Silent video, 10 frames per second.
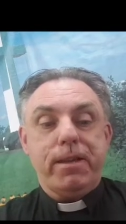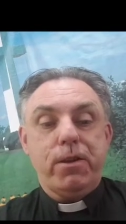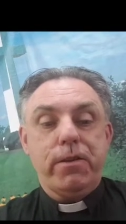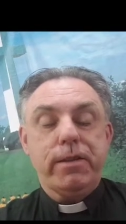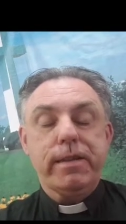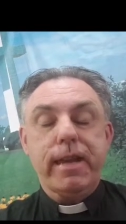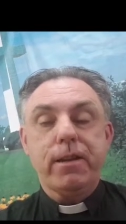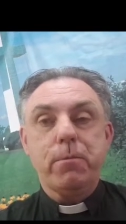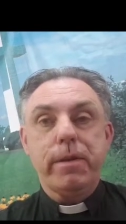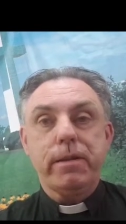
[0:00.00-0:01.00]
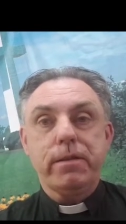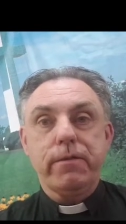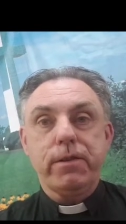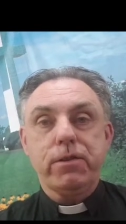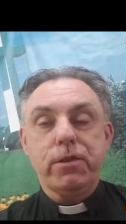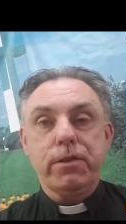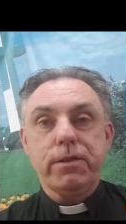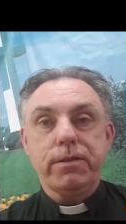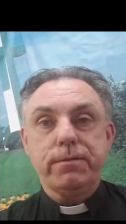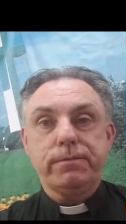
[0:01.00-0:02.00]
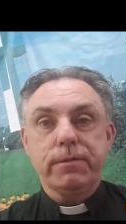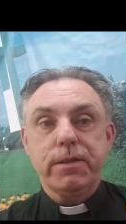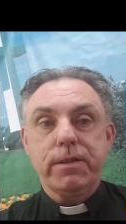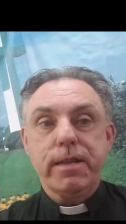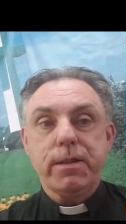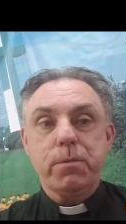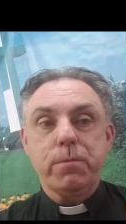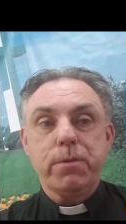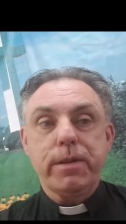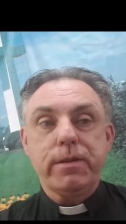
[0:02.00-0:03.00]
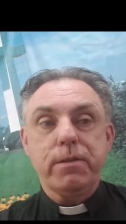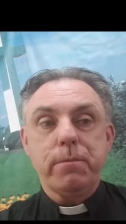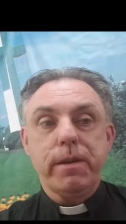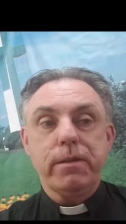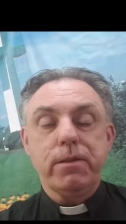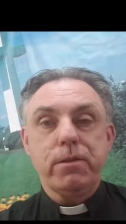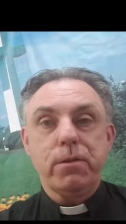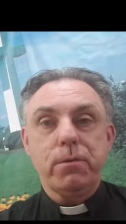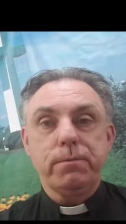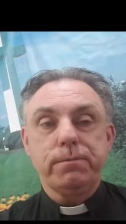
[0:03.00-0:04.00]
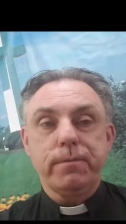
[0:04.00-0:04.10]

you know, the sacraments of the church, because that's what priests are meant to do.